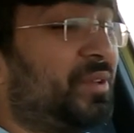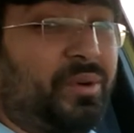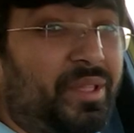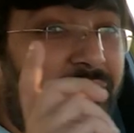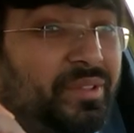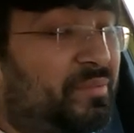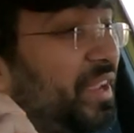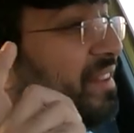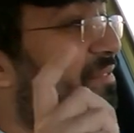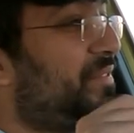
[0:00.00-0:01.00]
there were some
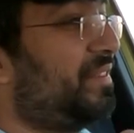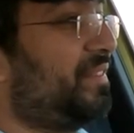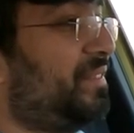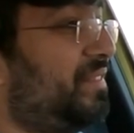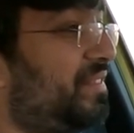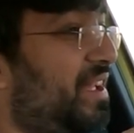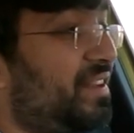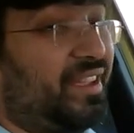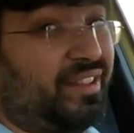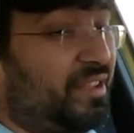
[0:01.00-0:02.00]
kids which are
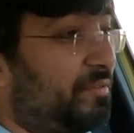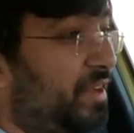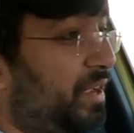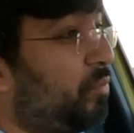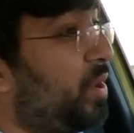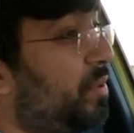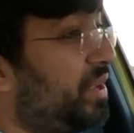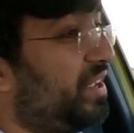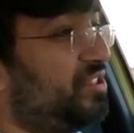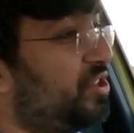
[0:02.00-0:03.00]
standing and they were like waving
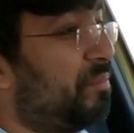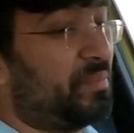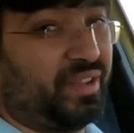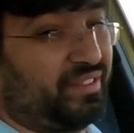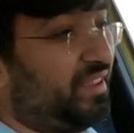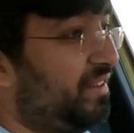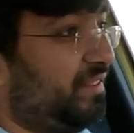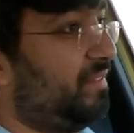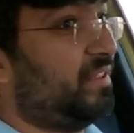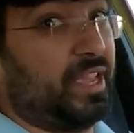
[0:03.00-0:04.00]
and jumping seeing this
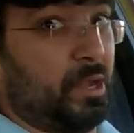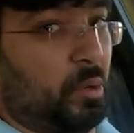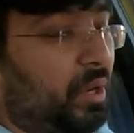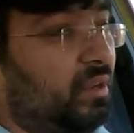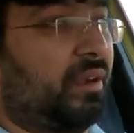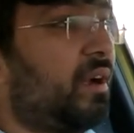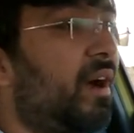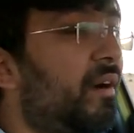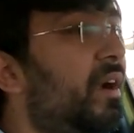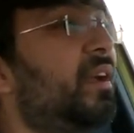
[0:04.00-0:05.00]
yellow color car.